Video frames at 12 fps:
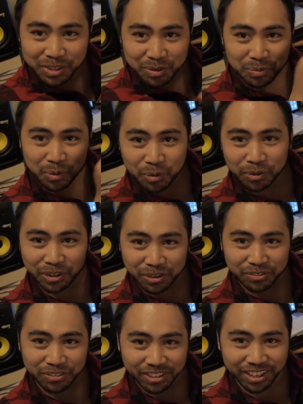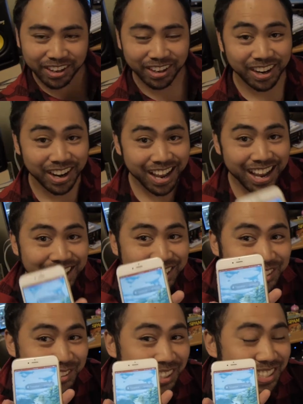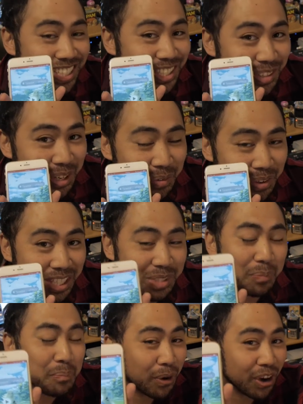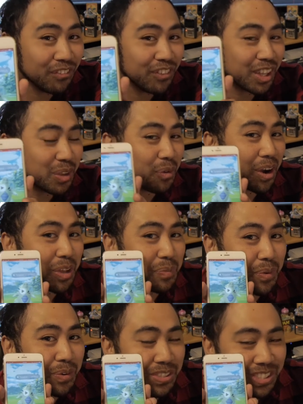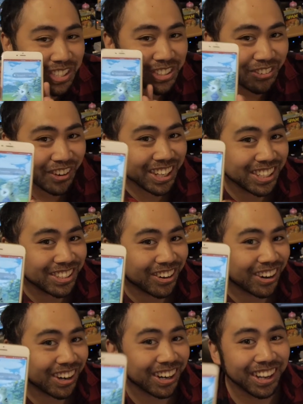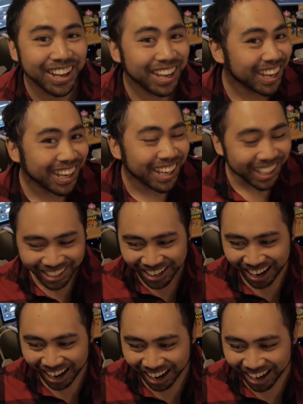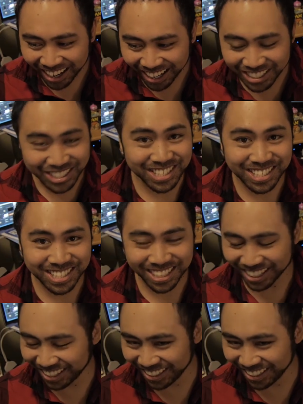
know, rolling over there. 26, 21. That's a perfect weather boosted Tyranitar. I just,